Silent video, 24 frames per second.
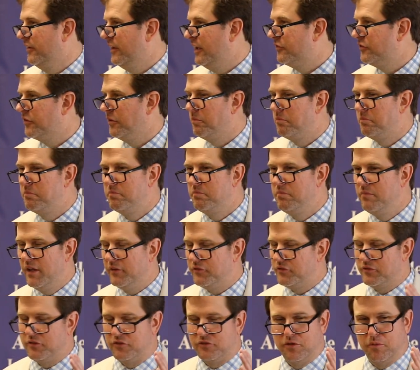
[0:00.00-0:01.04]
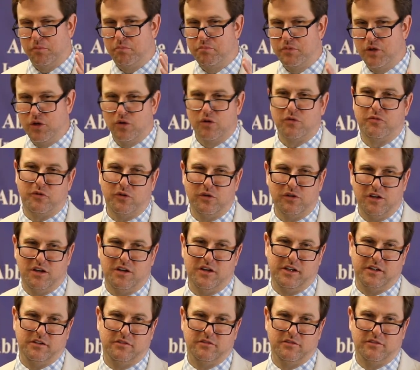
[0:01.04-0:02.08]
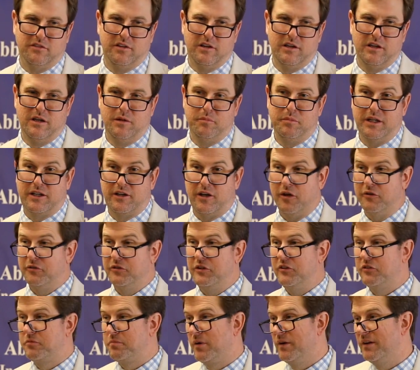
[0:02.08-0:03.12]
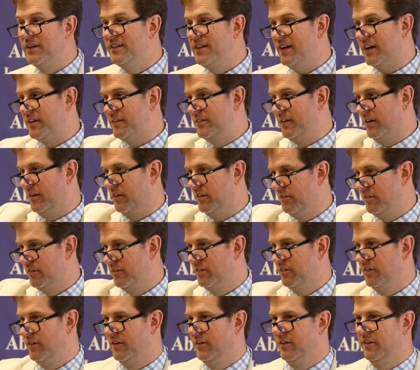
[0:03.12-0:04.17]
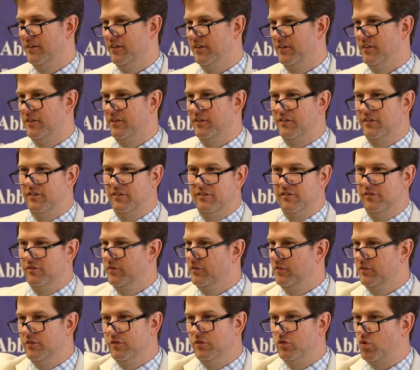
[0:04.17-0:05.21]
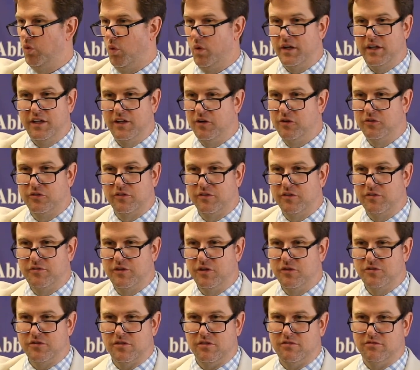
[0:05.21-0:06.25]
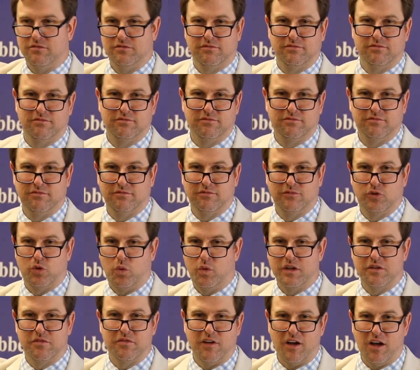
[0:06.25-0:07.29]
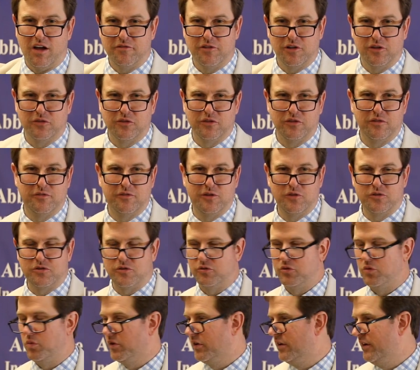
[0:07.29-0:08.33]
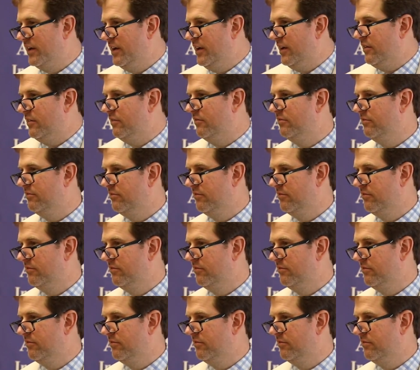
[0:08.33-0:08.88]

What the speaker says: That's just a beautiful line, because he's predicting 20 years in the future, 25 years in the future is what we're going to get.